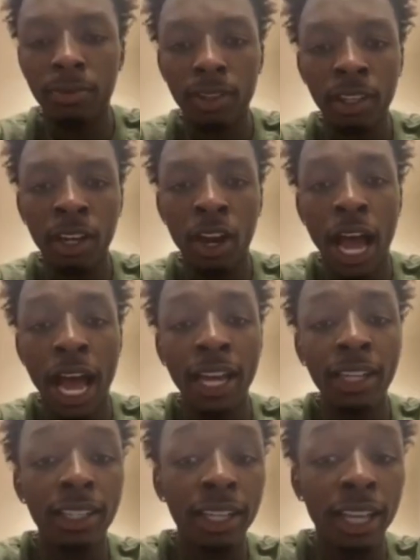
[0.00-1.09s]
You know,
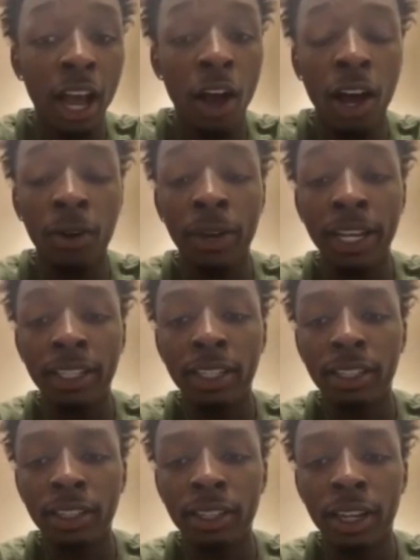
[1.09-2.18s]
honestly, I
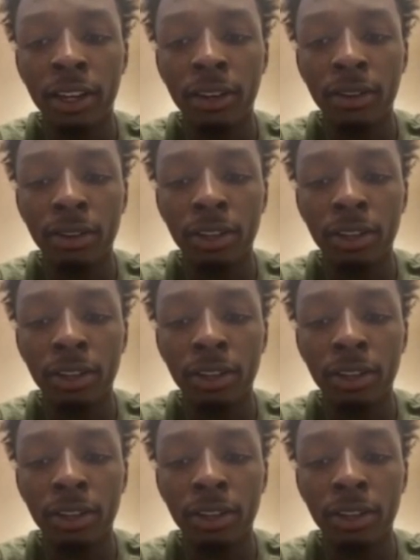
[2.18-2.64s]
always, you know,